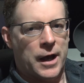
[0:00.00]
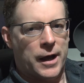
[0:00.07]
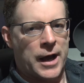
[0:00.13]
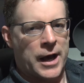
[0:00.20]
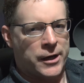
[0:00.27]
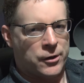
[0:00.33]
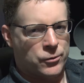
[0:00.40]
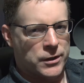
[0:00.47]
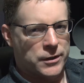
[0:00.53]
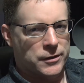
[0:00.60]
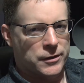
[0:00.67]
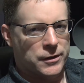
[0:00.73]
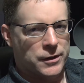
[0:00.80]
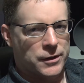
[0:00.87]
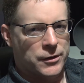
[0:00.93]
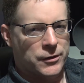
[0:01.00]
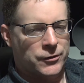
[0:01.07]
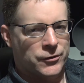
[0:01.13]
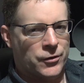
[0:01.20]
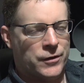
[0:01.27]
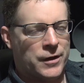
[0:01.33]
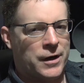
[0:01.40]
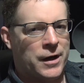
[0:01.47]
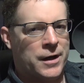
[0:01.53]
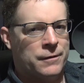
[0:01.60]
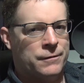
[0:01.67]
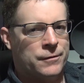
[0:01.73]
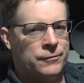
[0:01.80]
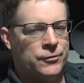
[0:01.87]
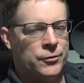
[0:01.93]
adequate, so that I have
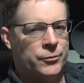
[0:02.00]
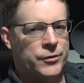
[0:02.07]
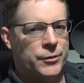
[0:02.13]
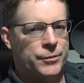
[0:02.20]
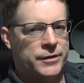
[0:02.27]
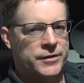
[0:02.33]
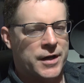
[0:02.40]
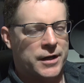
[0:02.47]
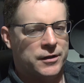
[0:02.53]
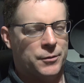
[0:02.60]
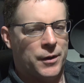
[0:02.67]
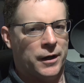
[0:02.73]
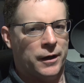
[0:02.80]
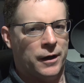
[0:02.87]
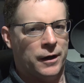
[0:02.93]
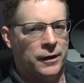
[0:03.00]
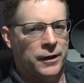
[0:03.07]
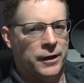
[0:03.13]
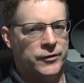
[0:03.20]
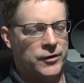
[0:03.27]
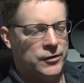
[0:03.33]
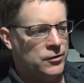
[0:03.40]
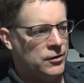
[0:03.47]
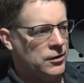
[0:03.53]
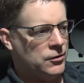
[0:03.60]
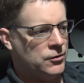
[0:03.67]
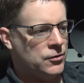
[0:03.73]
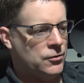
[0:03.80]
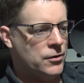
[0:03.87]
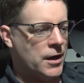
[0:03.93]
the room to protect my highlights. And you can
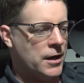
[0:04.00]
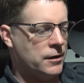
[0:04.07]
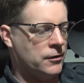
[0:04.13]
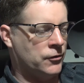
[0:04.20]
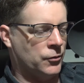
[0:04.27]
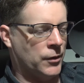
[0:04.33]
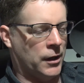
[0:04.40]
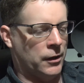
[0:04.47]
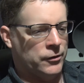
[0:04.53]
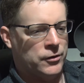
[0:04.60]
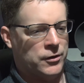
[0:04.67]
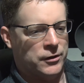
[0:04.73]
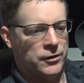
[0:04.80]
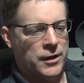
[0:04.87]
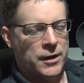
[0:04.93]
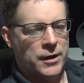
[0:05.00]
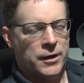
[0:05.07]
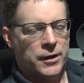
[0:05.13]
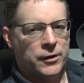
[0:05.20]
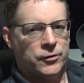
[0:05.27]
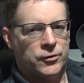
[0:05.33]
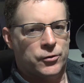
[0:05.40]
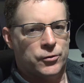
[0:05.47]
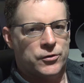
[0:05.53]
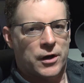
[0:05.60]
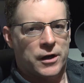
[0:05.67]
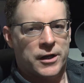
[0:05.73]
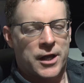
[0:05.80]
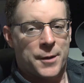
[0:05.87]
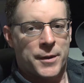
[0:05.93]
do that as well. You can do
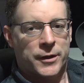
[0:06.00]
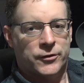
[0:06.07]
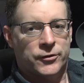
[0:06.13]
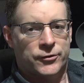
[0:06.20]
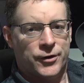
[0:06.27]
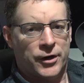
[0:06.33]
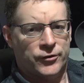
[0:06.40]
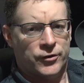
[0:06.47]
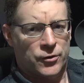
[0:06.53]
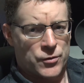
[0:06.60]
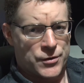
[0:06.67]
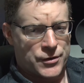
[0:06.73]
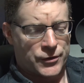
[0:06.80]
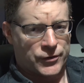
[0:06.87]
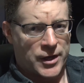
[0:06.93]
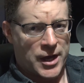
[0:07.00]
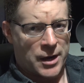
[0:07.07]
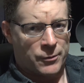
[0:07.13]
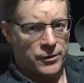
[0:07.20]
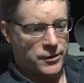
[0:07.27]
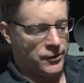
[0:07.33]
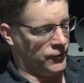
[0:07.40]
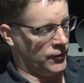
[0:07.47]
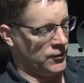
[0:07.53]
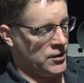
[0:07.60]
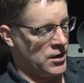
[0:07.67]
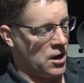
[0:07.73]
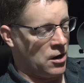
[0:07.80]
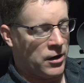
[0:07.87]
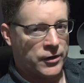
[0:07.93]
dynamic stretching with this camera. There's a
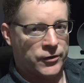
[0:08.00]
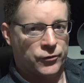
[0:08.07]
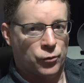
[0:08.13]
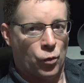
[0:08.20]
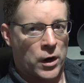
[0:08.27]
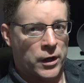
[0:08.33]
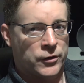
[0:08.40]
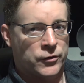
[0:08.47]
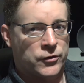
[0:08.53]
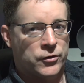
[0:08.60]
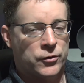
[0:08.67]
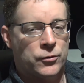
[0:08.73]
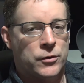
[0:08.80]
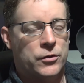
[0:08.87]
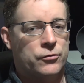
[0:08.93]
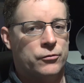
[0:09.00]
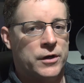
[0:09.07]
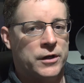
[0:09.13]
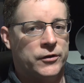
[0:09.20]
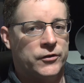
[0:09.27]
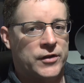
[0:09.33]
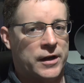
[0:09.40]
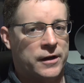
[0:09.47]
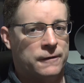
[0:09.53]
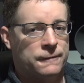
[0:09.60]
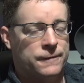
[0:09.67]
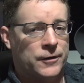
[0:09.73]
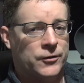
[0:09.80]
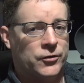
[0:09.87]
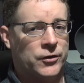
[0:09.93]
DRS 1, 2, and 3 setting
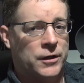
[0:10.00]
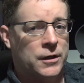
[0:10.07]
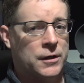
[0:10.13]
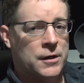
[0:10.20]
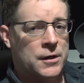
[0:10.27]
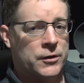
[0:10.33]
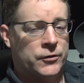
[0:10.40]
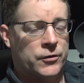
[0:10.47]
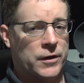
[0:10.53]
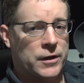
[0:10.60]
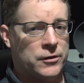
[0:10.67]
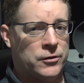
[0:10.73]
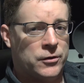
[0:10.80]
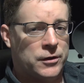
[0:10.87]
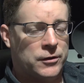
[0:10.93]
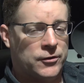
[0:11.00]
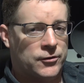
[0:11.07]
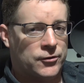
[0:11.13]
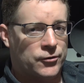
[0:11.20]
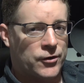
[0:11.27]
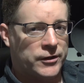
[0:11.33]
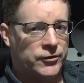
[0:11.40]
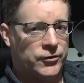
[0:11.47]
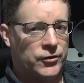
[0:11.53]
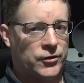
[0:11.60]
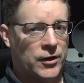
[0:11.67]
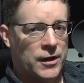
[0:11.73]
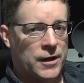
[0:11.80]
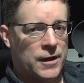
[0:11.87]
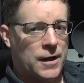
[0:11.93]
function, so that you can stretch
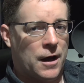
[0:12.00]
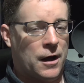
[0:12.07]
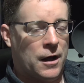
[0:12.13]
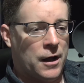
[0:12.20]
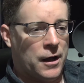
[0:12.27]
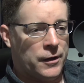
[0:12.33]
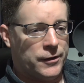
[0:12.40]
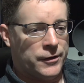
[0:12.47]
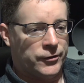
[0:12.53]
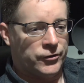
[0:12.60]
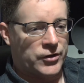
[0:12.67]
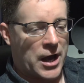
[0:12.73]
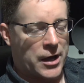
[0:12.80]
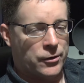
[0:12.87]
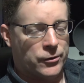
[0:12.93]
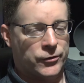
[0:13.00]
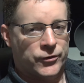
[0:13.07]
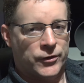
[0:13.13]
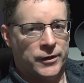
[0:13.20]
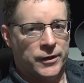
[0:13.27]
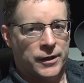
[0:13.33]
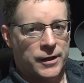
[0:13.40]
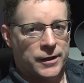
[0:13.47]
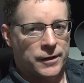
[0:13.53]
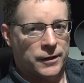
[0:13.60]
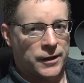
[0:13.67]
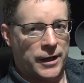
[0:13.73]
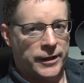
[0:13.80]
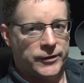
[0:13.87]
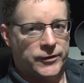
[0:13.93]
the shadows and the
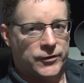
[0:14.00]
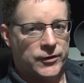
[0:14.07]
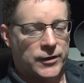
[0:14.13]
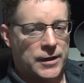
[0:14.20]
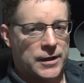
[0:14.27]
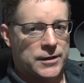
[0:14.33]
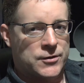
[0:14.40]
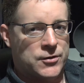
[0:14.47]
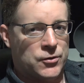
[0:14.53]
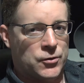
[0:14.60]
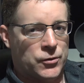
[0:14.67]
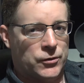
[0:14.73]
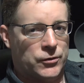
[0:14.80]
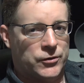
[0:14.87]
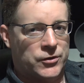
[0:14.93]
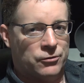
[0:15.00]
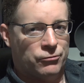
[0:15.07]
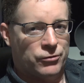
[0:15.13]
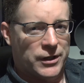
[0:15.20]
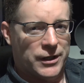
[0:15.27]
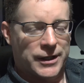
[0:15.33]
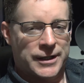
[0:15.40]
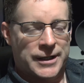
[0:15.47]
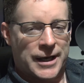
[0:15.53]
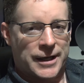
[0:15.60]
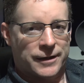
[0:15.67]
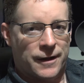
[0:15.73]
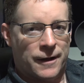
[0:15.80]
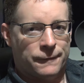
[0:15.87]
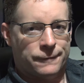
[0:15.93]
lights to really get
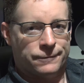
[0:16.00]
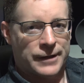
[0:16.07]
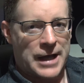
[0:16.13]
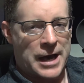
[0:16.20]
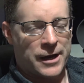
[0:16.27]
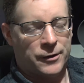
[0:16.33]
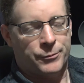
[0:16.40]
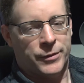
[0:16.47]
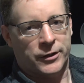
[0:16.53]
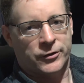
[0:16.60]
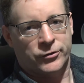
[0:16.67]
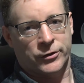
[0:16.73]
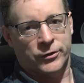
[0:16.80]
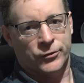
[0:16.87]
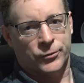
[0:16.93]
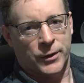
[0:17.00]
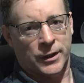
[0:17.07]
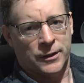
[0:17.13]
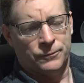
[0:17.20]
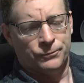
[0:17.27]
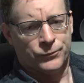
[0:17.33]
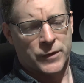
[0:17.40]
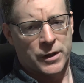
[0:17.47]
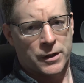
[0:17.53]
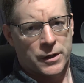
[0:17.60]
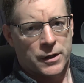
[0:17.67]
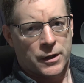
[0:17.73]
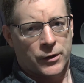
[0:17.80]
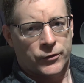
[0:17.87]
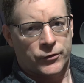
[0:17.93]
a flatter picture as well,
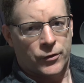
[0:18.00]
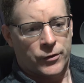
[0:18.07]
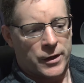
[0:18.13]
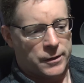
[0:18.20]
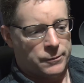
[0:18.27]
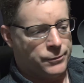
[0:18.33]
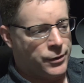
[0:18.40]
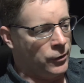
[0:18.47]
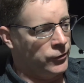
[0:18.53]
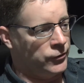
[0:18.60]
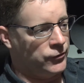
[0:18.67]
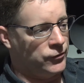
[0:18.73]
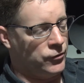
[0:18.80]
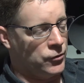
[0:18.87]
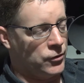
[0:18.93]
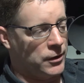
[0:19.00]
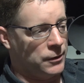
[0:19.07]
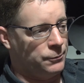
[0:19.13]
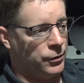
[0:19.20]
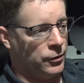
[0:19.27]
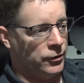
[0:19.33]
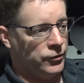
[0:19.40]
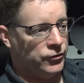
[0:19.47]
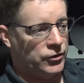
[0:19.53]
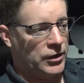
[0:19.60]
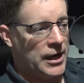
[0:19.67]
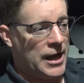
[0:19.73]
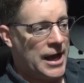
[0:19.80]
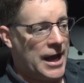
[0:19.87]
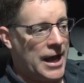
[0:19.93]
so that in post you can push.
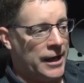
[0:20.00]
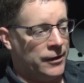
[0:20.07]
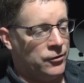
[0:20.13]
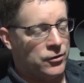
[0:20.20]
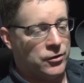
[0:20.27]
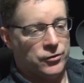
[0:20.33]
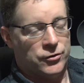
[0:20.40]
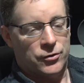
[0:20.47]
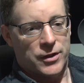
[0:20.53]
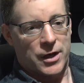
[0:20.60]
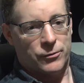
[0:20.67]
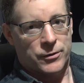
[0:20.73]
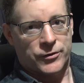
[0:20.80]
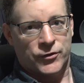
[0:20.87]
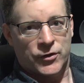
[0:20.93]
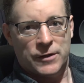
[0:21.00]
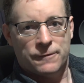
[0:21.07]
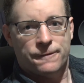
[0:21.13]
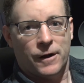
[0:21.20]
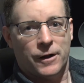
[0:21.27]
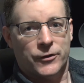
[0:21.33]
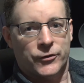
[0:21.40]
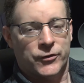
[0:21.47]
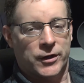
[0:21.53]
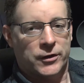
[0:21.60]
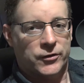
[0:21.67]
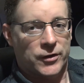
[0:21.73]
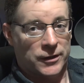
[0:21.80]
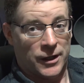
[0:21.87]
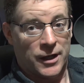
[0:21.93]
And you can do that with Scene File 6.
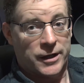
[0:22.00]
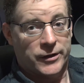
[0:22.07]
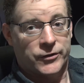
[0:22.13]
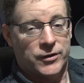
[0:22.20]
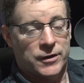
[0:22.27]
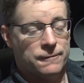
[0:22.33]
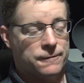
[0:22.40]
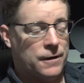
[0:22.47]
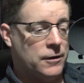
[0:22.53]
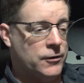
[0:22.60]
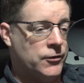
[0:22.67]
I like Scene File